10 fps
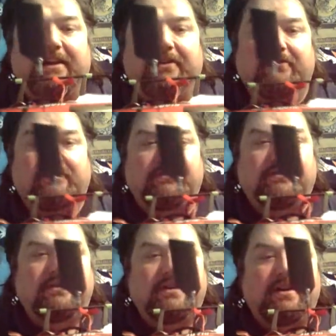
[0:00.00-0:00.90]
angle.
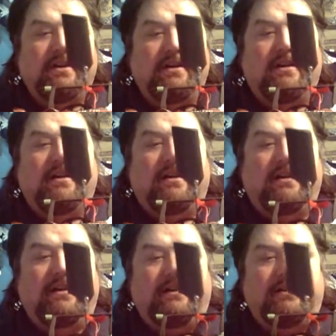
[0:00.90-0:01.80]

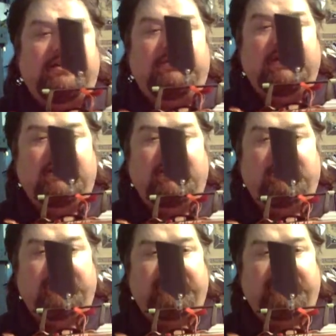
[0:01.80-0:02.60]
You want to go with a